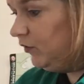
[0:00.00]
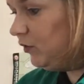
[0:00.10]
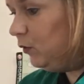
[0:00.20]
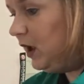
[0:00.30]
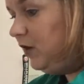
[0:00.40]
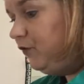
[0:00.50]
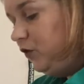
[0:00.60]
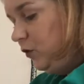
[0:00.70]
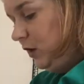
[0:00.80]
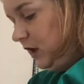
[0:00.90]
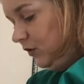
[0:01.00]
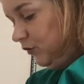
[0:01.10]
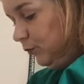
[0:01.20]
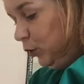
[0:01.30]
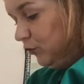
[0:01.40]
So if you need
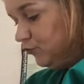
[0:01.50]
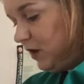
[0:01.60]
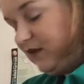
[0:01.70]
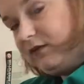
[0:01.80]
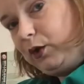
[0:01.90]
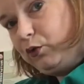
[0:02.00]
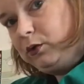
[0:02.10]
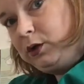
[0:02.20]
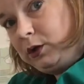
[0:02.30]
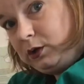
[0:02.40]
to put a dressing on,